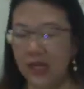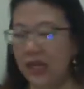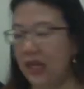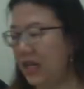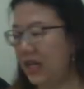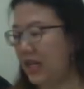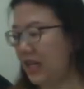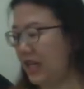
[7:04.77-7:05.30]

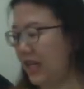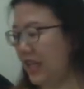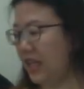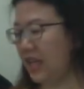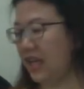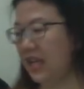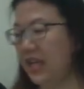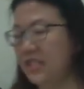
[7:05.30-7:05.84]
And
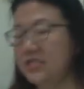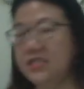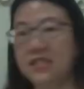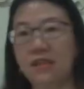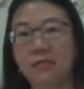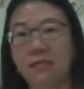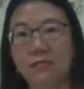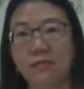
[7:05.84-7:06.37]
then
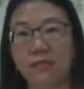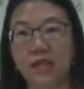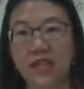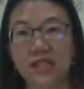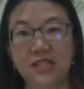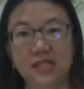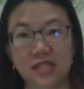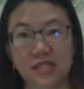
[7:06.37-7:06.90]
some
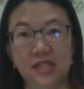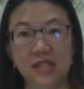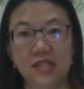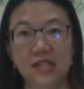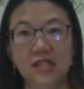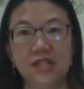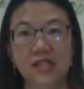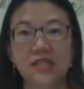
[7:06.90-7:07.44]
bling
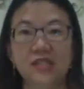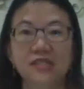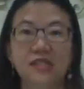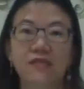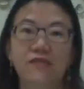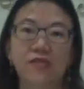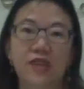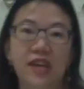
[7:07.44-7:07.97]
stickers
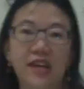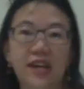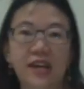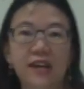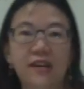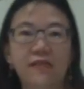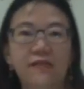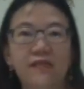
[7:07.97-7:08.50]
if you
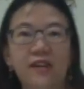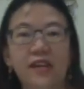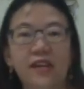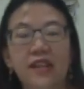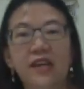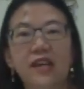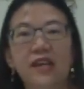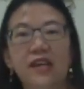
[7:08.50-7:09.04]
have, and
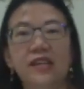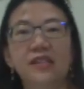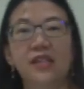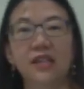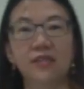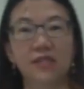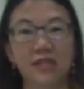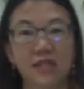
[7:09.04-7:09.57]
then
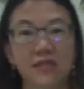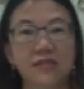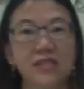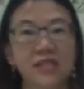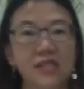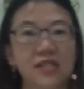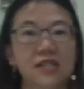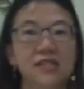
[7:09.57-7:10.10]
decorative
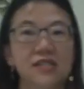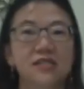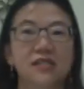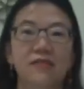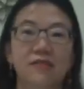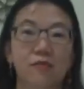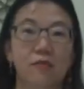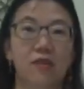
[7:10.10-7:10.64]
stickers if
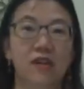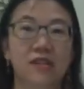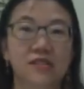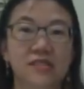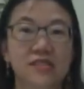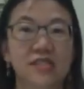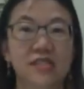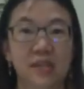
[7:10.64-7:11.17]
you
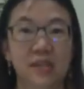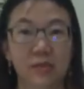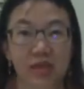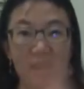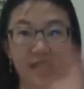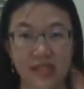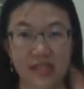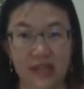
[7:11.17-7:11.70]
want, then we
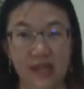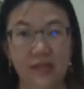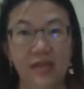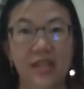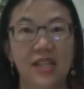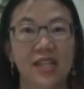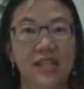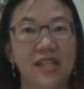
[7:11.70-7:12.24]
can decorate
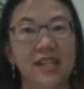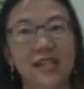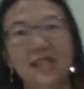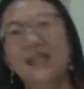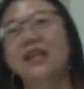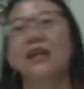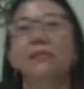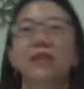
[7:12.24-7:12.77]
it
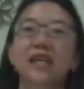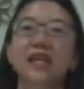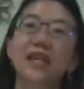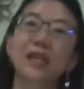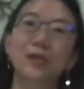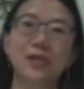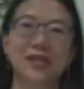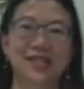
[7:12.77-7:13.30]
and make it
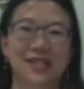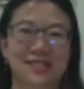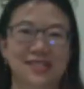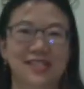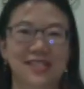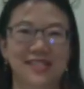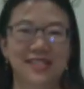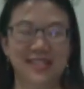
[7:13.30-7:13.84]
look nicer.